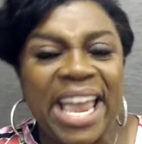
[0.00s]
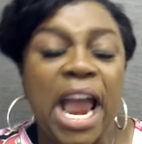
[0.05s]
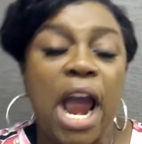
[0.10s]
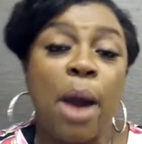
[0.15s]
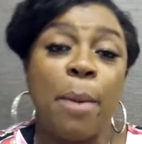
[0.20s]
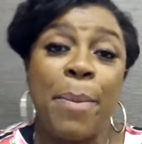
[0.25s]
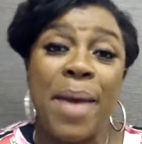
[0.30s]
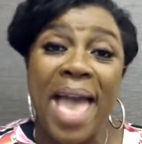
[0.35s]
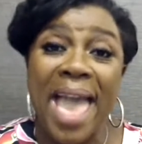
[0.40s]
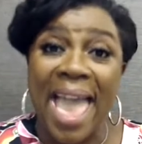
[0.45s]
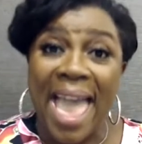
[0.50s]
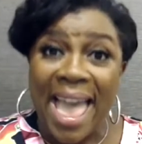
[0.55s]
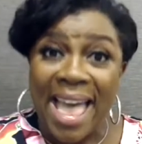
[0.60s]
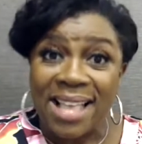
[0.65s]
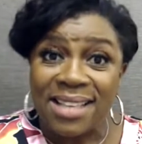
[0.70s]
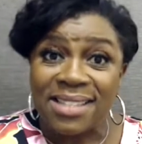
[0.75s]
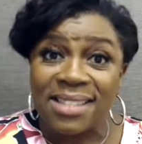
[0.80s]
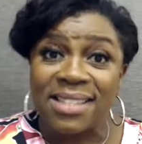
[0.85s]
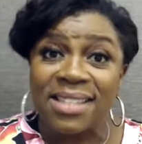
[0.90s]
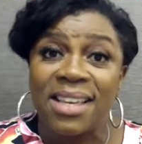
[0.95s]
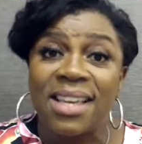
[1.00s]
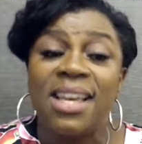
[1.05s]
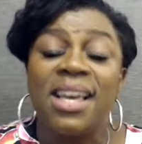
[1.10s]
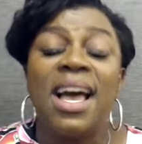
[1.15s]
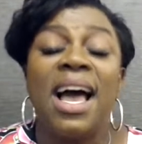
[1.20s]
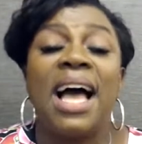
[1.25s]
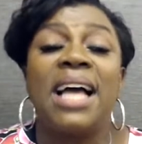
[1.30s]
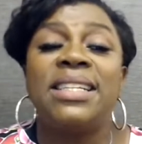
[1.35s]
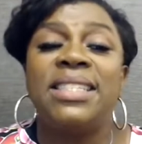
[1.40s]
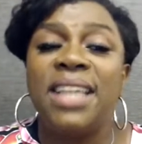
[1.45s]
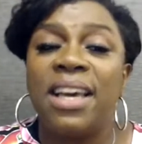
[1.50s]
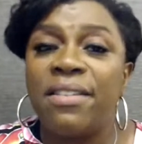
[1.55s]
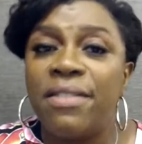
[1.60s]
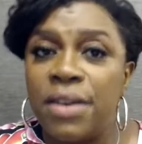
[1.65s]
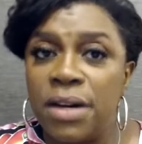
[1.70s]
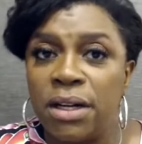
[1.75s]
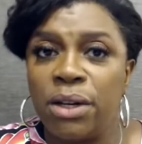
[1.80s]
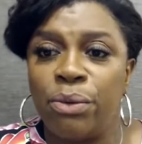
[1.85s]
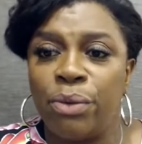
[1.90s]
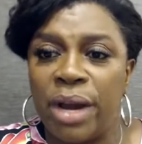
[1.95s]
Our past, I
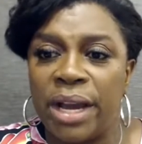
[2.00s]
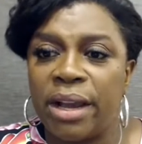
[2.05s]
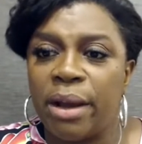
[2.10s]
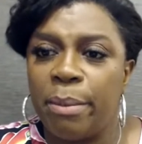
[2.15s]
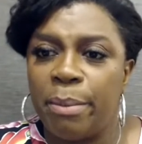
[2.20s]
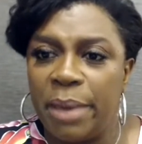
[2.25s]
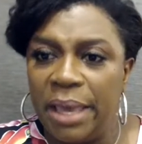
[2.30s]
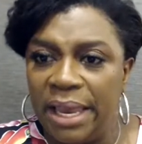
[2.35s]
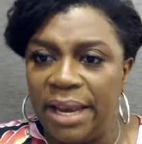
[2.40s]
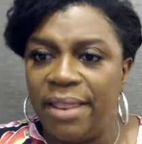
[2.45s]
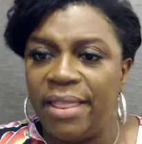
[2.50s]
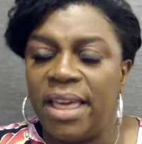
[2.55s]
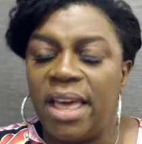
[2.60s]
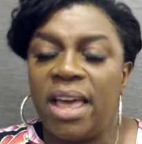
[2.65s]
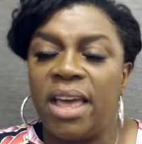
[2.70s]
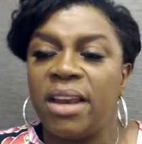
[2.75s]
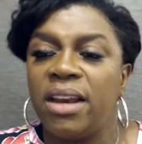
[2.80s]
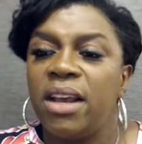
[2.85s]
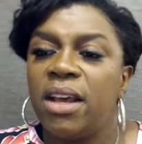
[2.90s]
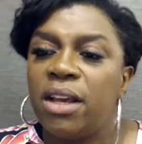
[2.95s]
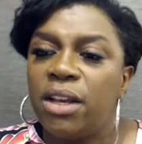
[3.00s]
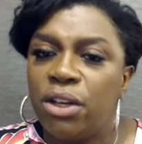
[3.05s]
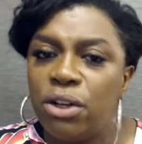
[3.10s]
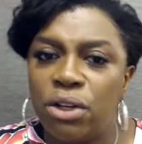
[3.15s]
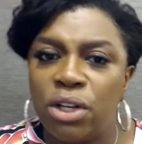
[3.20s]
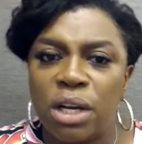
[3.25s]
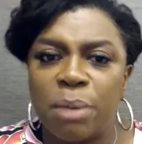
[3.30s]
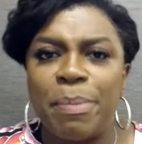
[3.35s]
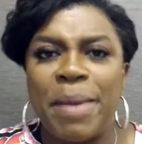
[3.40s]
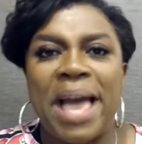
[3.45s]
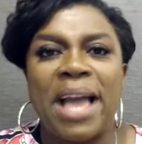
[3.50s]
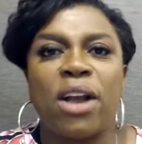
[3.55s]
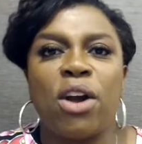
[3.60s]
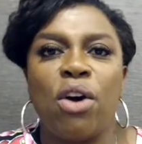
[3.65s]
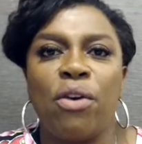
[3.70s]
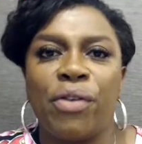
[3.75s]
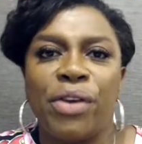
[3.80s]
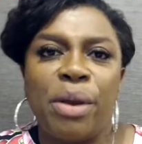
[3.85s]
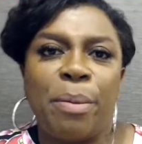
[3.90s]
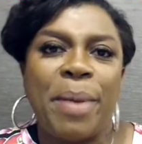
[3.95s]
definitely recommend that you look back
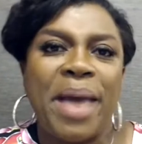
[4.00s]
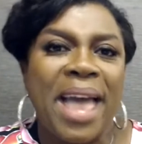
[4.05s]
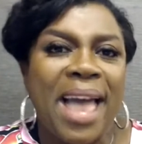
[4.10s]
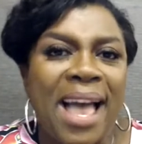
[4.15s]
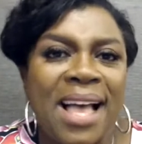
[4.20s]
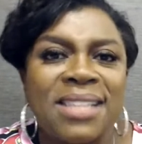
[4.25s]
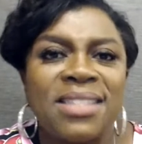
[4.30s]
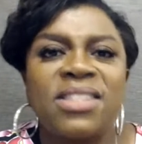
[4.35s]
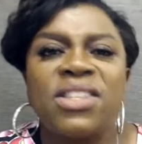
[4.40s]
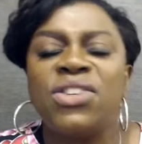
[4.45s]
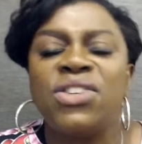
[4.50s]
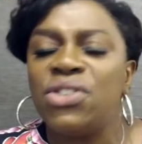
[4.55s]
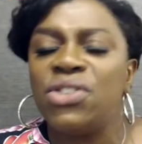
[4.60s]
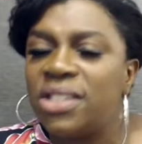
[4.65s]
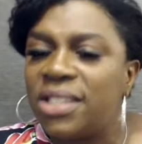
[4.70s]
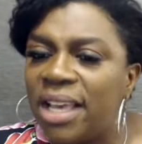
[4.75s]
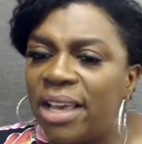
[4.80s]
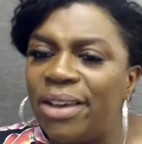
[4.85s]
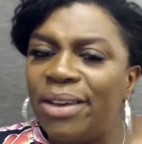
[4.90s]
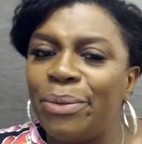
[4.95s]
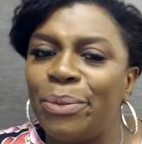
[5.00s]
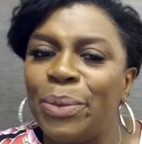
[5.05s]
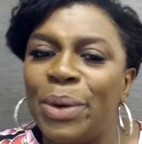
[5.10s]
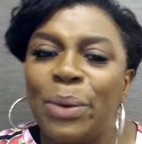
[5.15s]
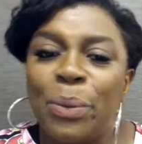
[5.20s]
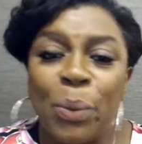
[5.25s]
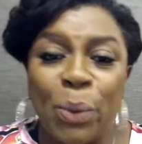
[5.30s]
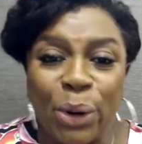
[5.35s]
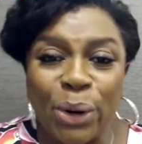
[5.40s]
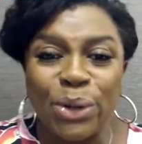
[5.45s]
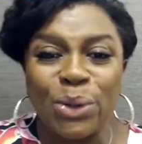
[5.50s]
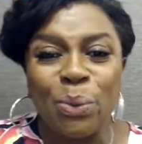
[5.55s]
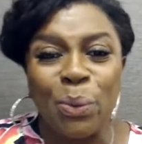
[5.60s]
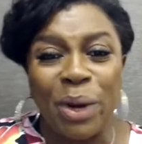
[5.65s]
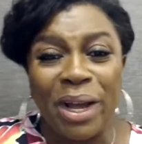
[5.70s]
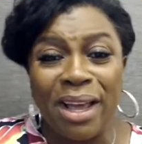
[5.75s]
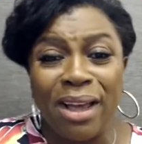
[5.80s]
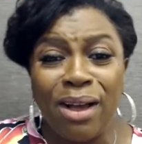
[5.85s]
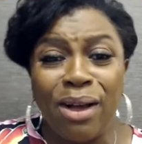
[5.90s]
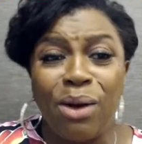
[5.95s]
over your past and you say, what worked
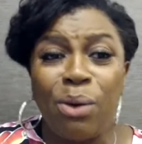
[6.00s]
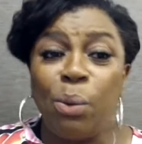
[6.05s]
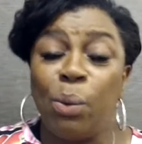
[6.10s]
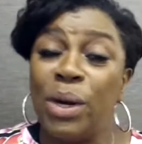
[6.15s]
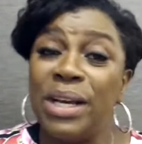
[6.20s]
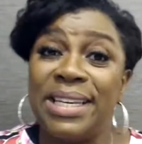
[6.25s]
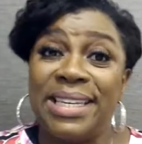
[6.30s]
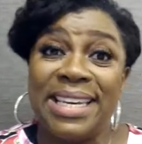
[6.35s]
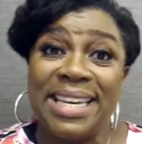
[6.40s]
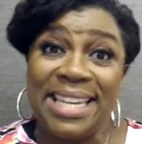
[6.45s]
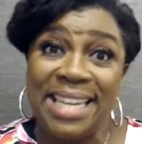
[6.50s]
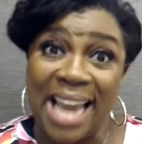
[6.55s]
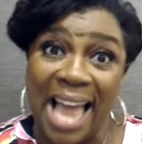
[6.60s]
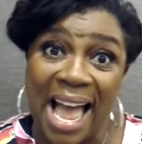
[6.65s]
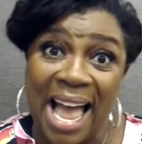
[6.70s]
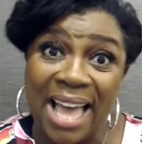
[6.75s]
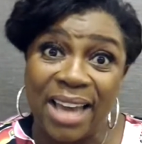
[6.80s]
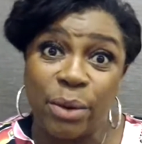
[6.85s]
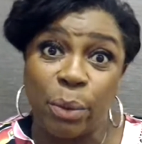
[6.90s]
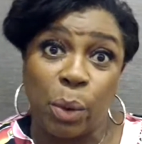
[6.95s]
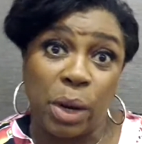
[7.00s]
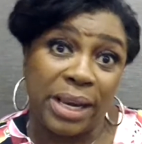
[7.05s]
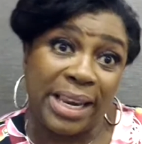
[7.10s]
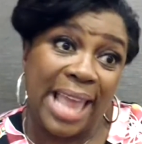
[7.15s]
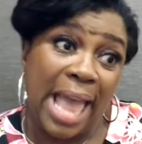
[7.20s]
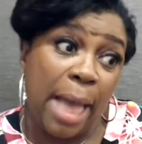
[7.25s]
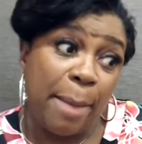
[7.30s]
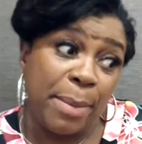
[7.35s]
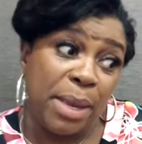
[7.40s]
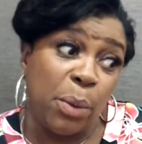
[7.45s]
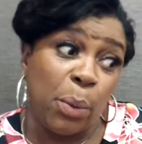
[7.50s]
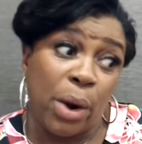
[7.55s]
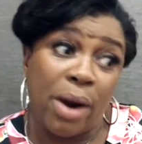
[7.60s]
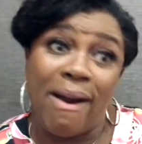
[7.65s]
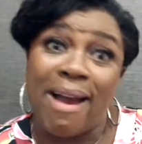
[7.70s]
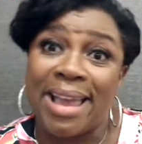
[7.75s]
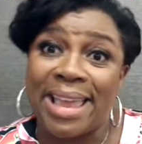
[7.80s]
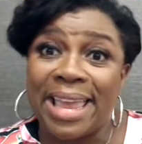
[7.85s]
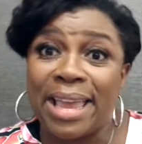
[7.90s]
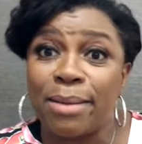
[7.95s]
well, what did not, what got me
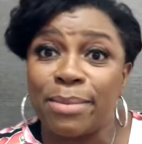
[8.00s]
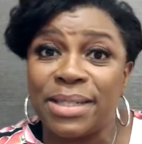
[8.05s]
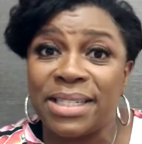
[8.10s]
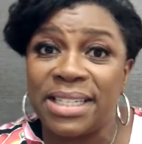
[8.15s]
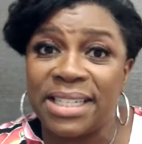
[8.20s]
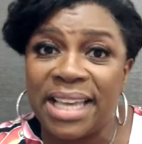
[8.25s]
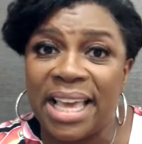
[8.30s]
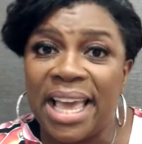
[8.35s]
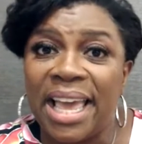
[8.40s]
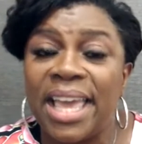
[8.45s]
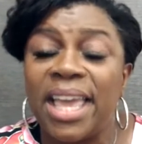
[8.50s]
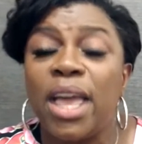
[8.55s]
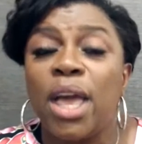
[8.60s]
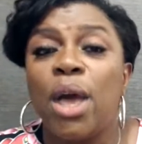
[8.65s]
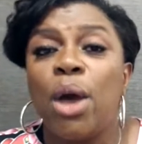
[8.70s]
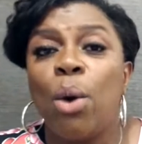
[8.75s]
where I am today,